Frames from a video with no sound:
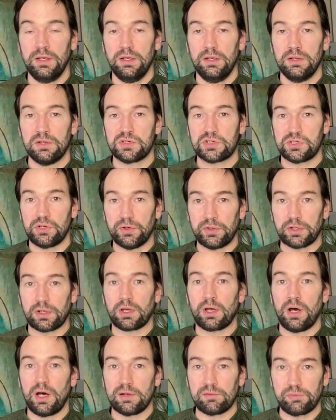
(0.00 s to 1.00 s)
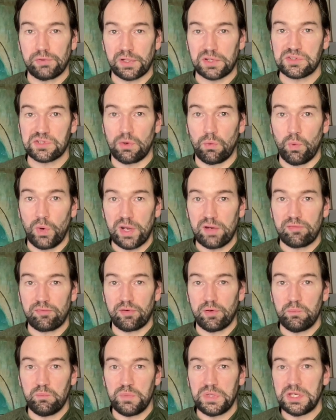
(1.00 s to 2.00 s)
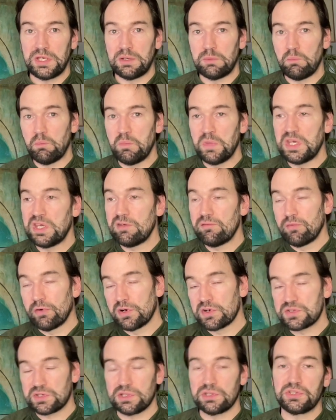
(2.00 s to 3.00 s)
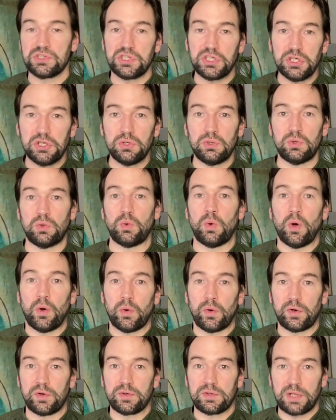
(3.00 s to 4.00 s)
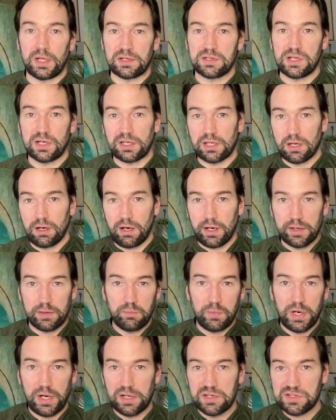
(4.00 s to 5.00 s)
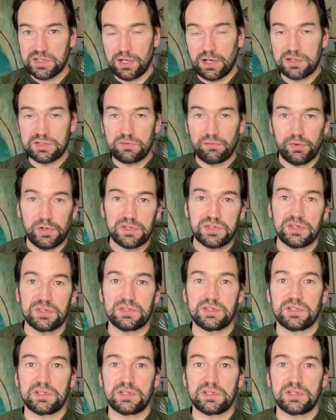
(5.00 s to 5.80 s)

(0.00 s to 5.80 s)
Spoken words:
certain conflicts away from being me versus you or a dichotomized us versus